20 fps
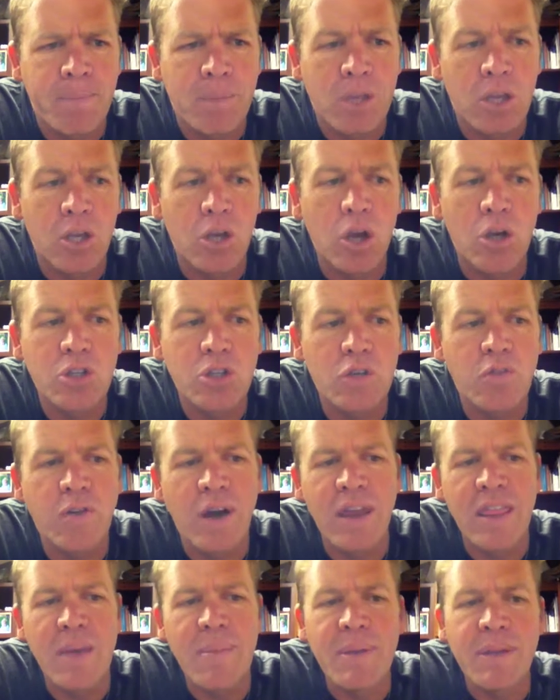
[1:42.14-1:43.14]
You can also
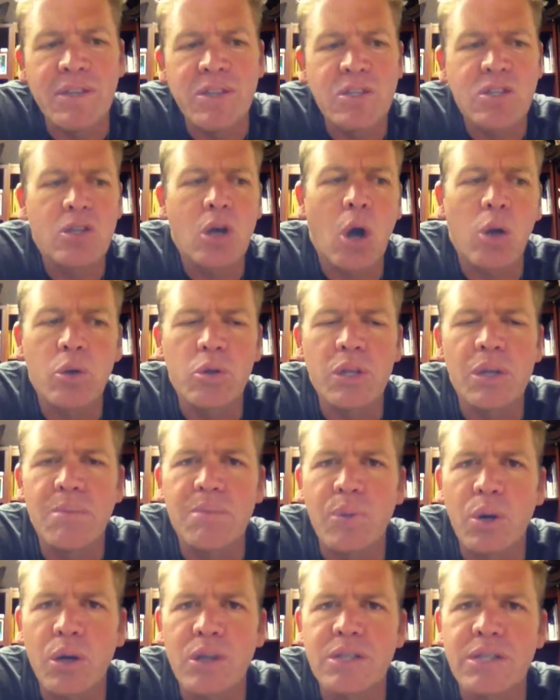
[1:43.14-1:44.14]
find them in scholarly
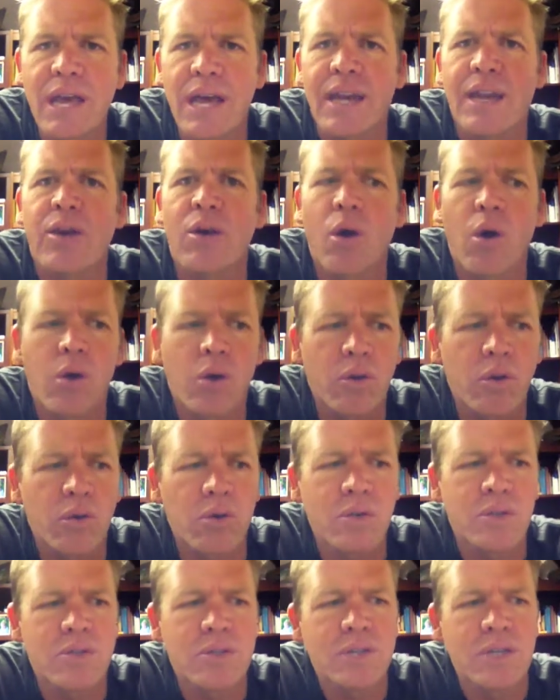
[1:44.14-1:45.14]
books and in
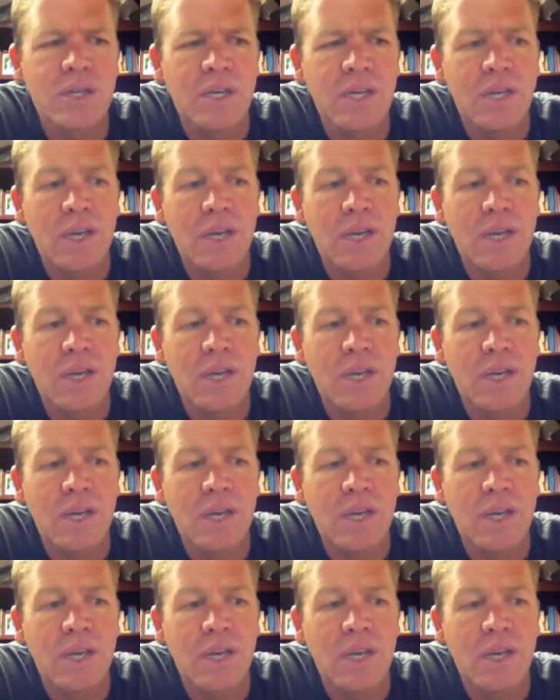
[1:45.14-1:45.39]
articles,